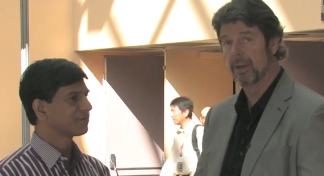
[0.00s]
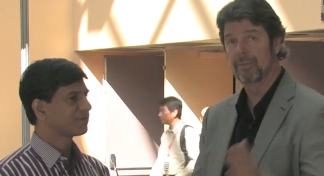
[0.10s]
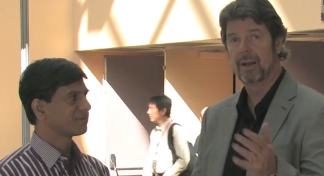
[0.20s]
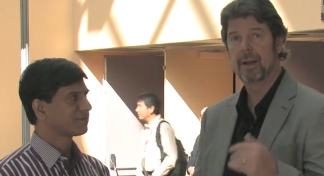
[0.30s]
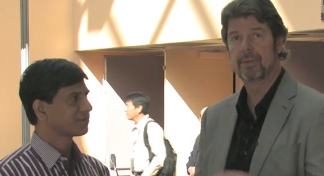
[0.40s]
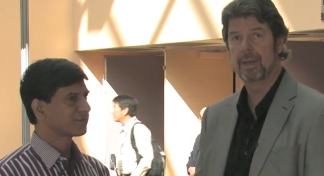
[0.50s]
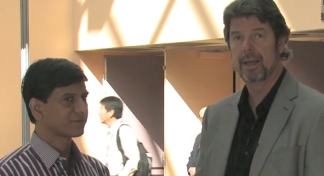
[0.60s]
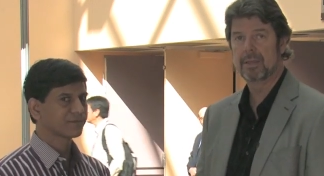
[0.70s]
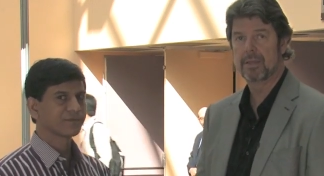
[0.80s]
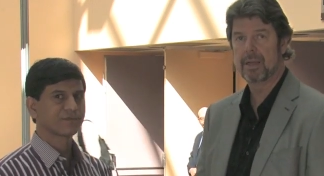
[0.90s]
Speaker 1: You can find the
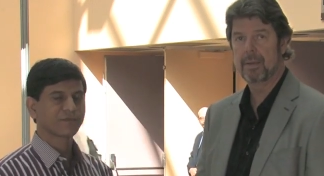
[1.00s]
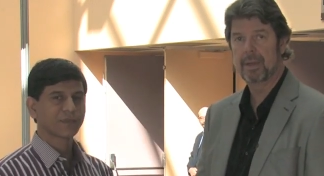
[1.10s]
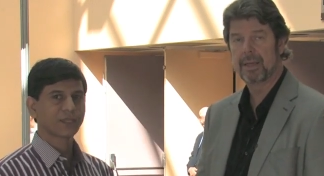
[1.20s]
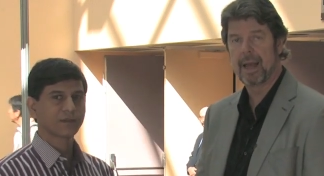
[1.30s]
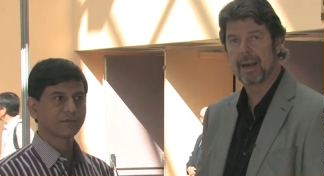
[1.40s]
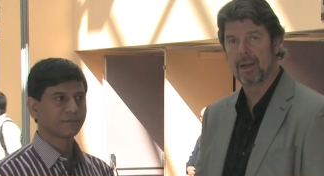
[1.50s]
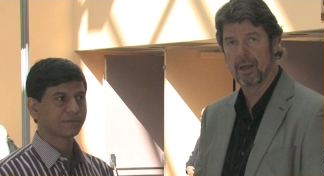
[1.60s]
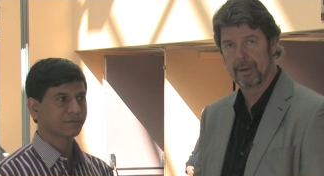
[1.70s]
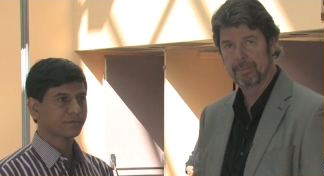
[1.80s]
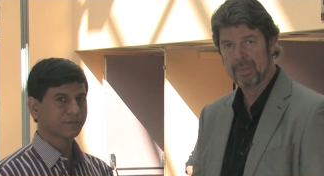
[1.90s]
nSys IP
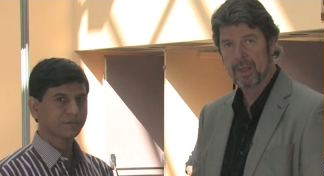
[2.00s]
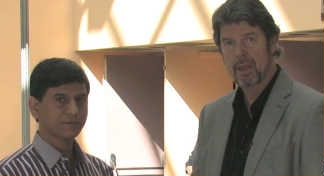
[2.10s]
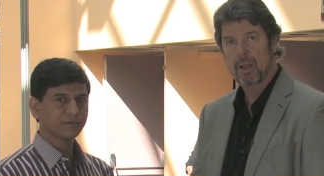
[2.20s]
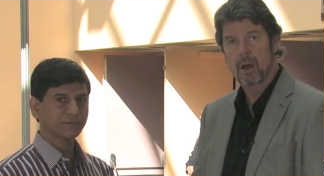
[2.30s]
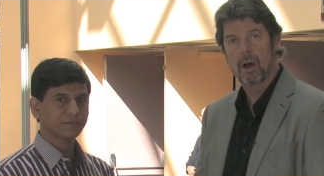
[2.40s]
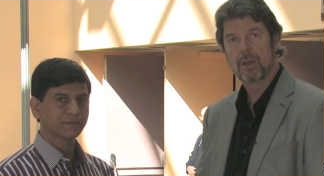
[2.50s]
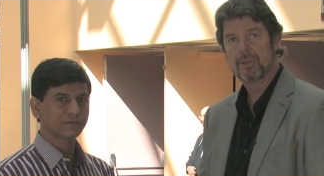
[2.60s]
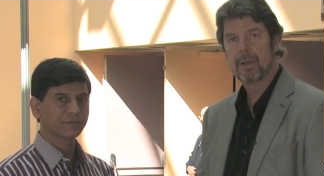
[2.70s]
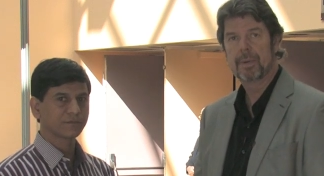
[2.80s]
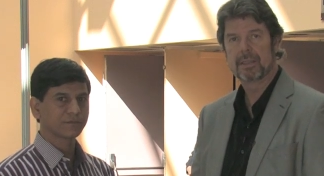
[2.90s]
catalog on
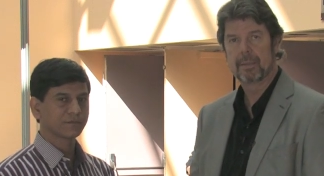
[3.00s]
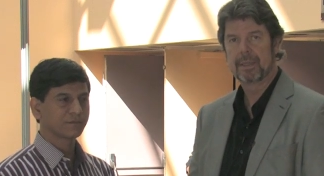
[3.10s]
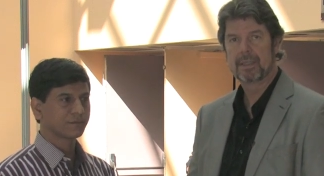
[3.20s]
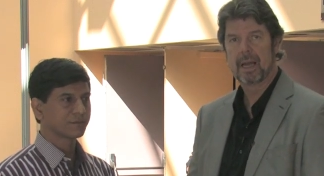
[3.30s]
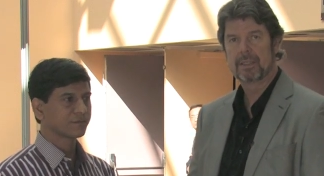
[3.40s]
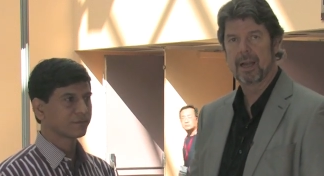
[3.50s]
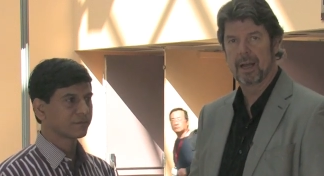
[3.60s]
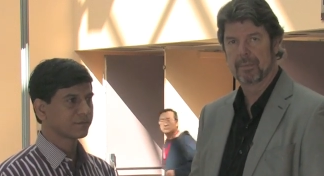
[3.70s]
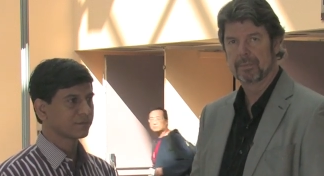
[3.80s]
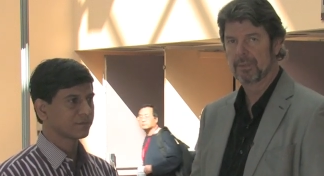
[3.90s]

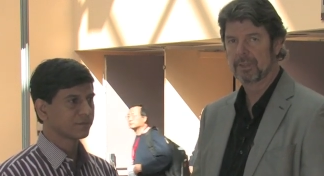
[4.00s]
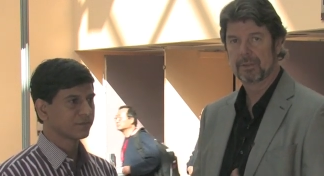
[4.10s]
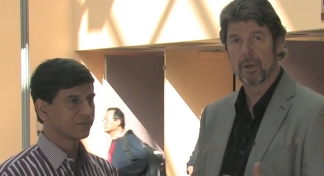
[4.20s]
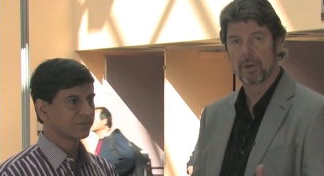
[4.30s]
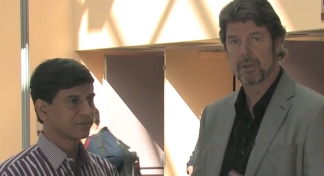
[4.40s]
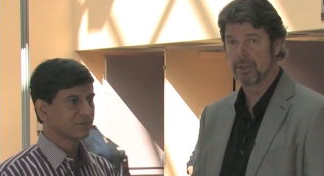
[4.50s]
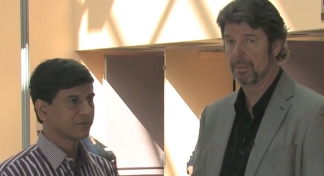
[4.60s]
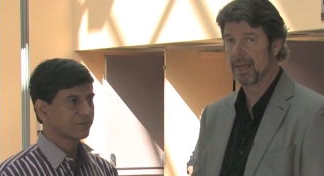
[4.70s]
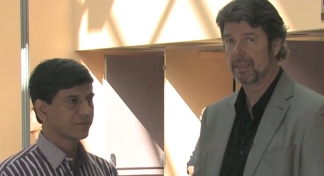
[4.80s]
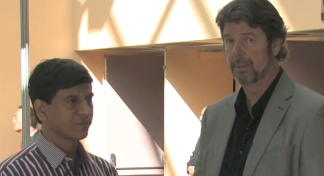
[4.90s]
chipestimate.com. Just go to
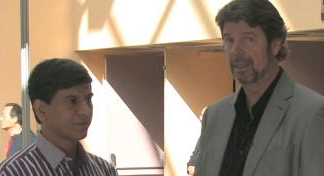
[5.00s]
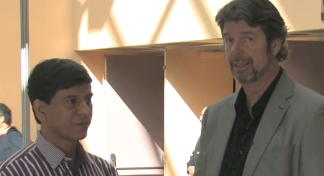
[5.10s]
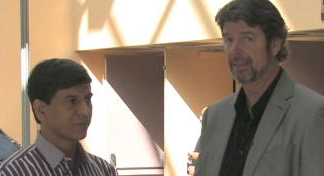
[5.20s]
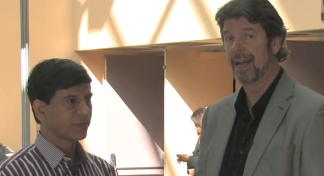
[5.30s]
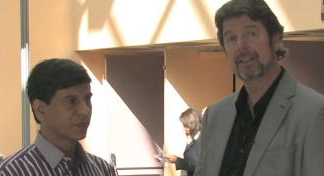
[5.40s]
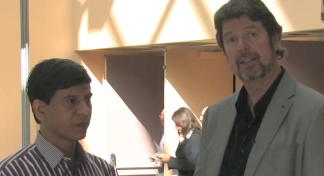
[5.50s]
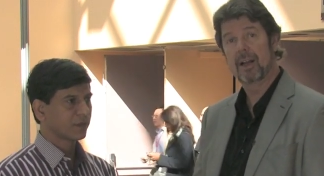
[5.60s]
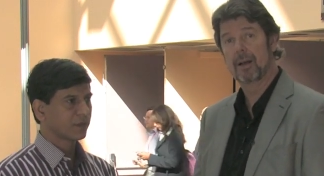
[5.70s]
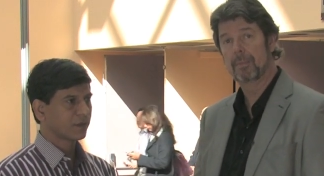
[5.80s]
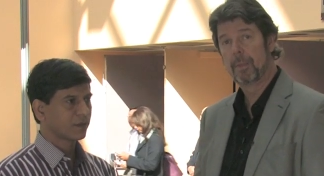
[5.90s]

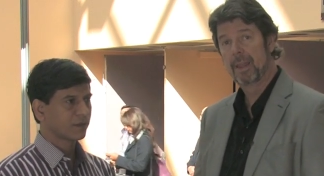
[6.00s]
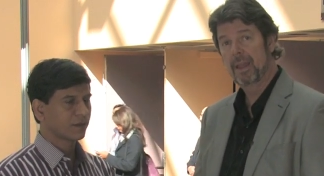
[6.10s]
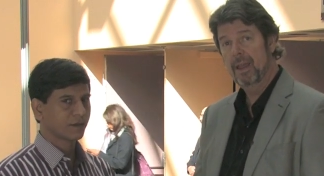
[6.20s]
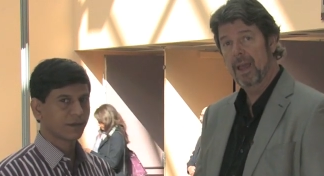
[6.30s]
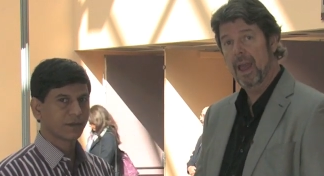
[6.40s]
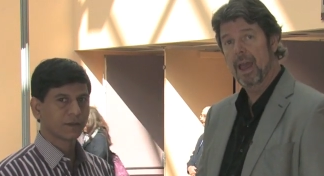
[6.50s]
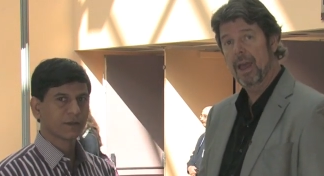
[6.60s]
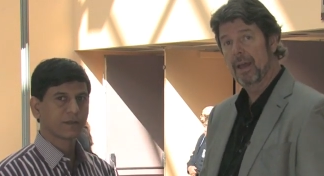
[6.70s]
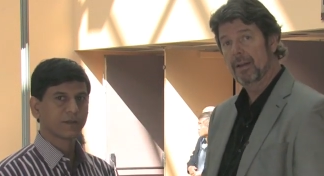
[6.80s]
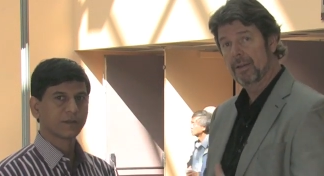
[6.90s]
chipestimate.com
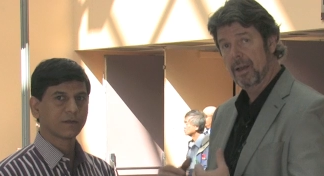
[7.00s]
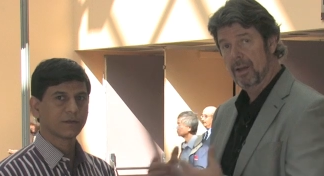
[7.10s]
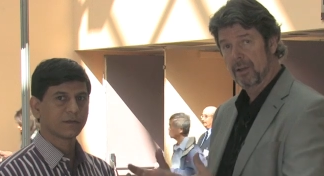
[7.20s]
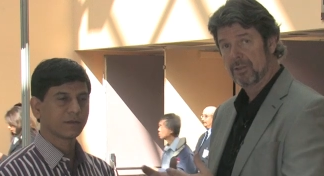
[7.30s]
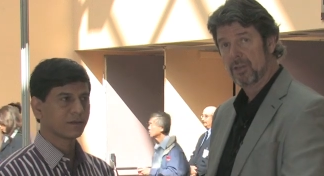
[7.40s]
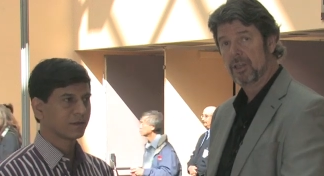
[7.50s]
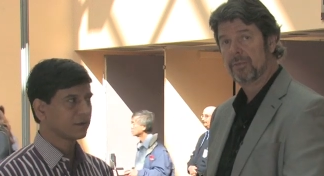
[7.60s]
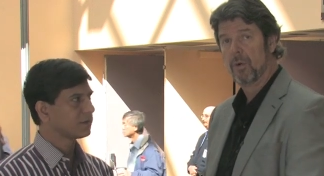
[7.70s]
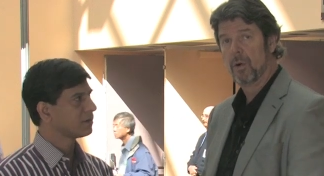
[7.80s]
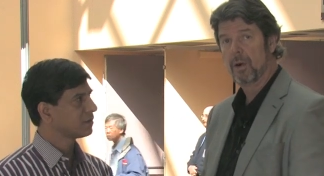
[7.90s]
and search
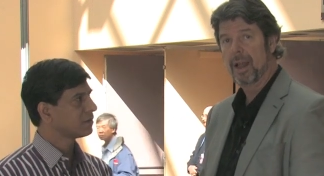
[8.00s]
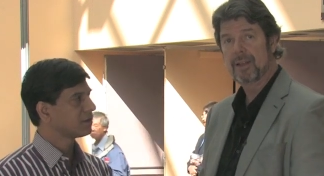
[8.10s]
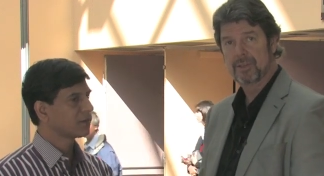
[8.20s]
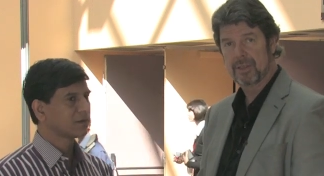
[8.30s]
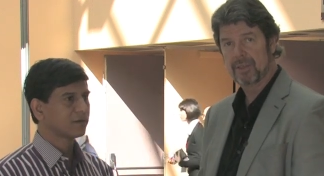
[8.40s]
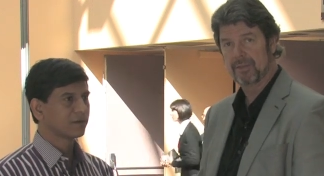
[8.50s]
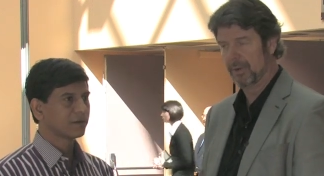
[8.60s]
for nSys